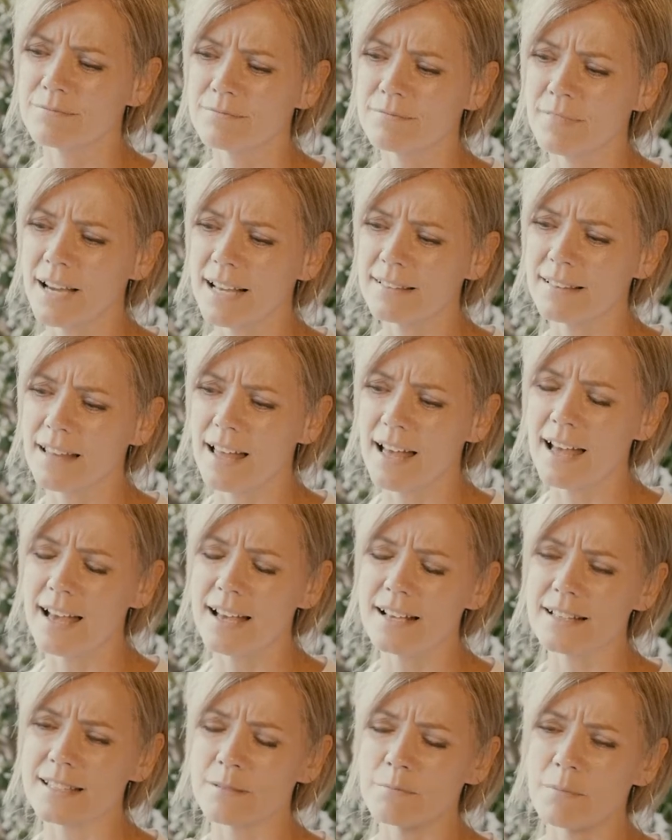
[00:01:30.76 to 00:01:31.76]
my
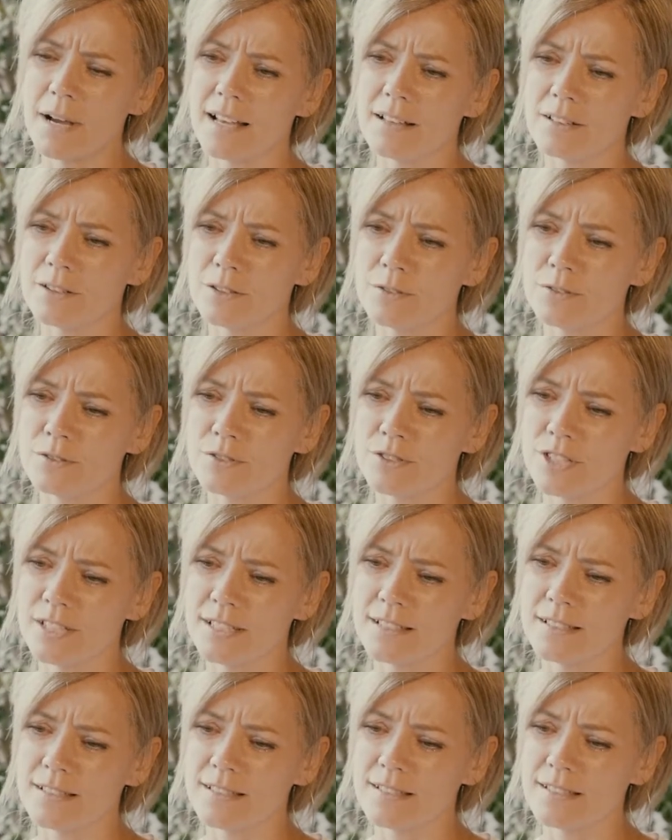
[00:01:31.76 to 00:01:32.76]
lies and my
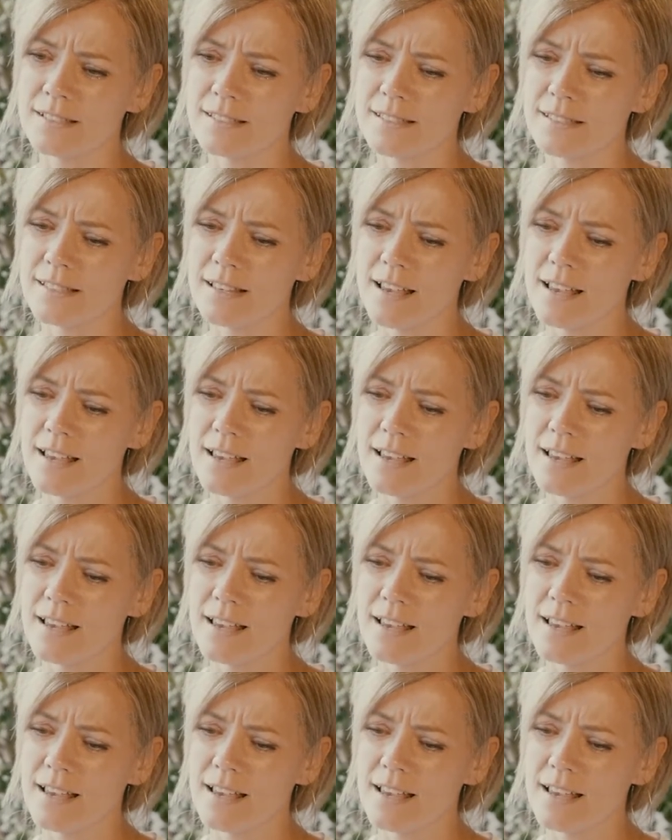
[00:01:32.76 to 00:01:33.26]
illusions,